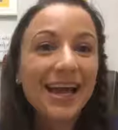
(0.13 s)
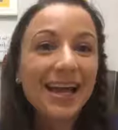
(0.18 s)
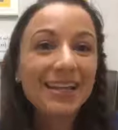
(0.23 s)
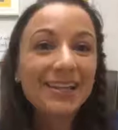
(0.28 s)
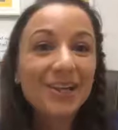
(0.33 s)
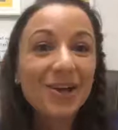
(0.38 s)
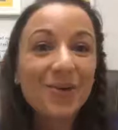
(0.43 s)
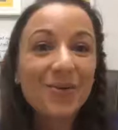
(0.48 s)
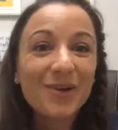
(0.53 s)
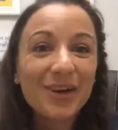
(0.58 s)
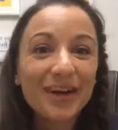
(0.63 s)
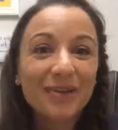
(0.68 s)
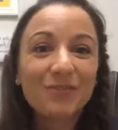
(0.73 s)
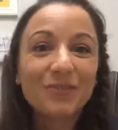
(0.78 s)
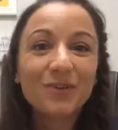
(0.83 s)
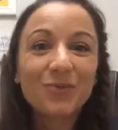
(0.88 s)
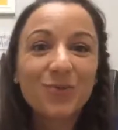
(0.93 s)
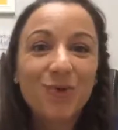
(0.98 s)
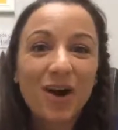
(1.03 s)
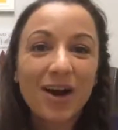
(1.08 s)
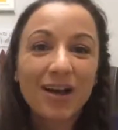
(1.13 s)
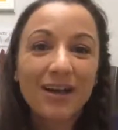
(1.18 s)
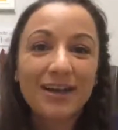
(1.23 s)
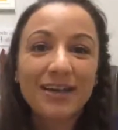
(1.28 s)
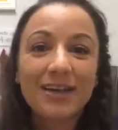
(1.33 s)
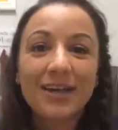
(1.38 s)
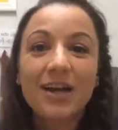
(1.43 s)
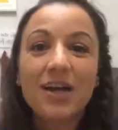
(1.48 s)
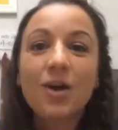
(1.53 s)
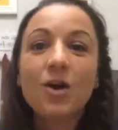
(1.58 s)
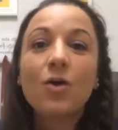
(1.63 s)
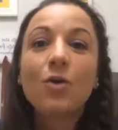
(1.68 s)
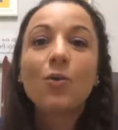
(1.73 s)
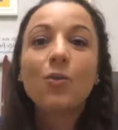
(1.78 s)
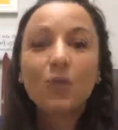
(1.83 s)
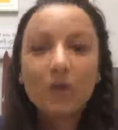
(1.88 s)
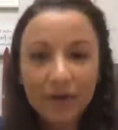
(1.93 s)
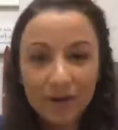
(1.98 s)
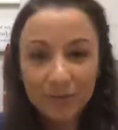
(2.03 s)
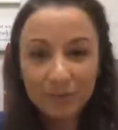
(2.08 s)
Hello everyone.
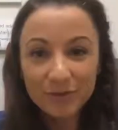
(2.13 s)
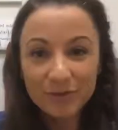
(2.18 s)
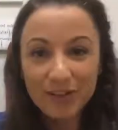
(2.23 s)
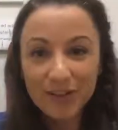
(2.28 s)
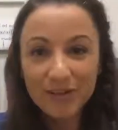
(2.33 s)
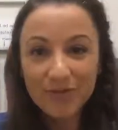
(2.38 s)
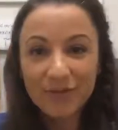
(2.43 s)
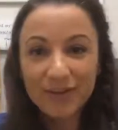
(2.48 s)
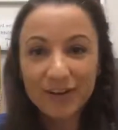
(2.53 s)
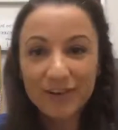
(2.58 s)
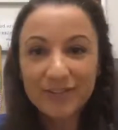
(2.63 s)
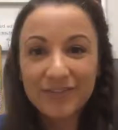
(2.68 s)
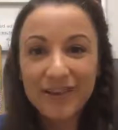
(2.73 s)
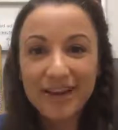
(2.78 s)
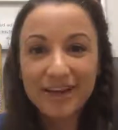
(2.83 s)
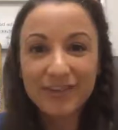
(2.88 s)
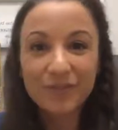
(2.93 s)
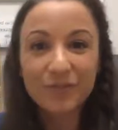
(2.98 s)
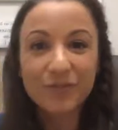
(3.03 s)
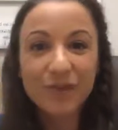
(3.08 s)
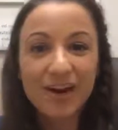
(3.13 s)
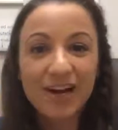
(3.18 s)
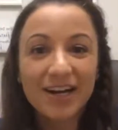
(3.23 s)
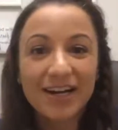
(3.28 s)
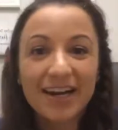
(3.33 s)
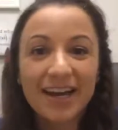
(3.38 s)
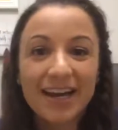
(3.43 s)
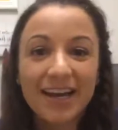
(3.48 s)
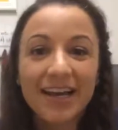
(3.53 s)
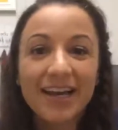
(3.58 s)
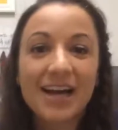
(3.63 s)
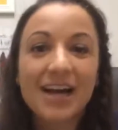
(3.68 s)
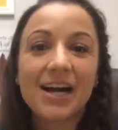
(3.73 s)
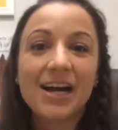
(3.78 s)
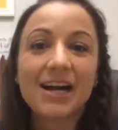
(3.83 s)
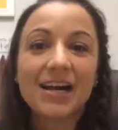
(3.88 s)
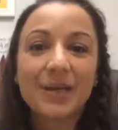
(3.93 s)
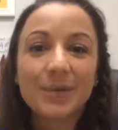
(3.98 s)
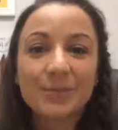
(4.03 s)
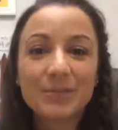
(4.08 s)
Welcome to another Fun Fact Friday.
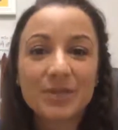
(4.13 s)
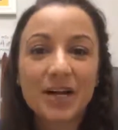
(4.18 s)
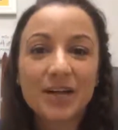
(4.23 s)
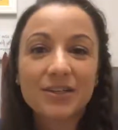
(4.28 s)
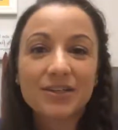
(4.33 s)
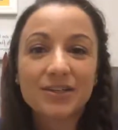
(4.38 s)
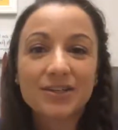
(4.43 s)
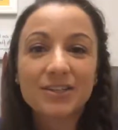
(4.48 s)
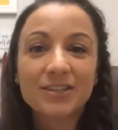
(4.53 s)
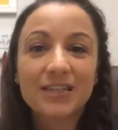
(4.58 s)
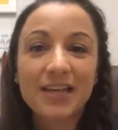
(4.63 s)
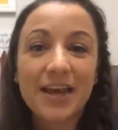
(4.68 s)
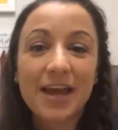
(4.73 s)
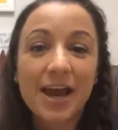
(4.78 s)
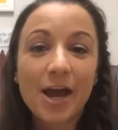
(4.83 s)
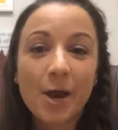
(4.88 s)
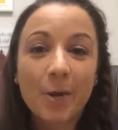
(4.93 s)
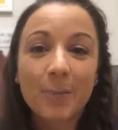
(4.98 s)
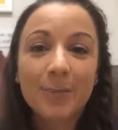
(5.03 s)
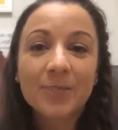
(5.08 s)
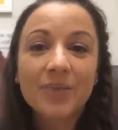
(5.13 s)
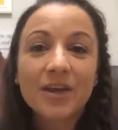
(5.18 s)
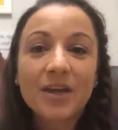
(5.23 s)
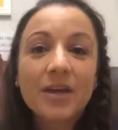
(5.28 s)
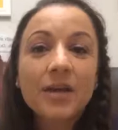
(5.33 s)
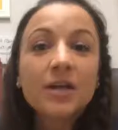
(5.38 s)
I am Dr. Sam.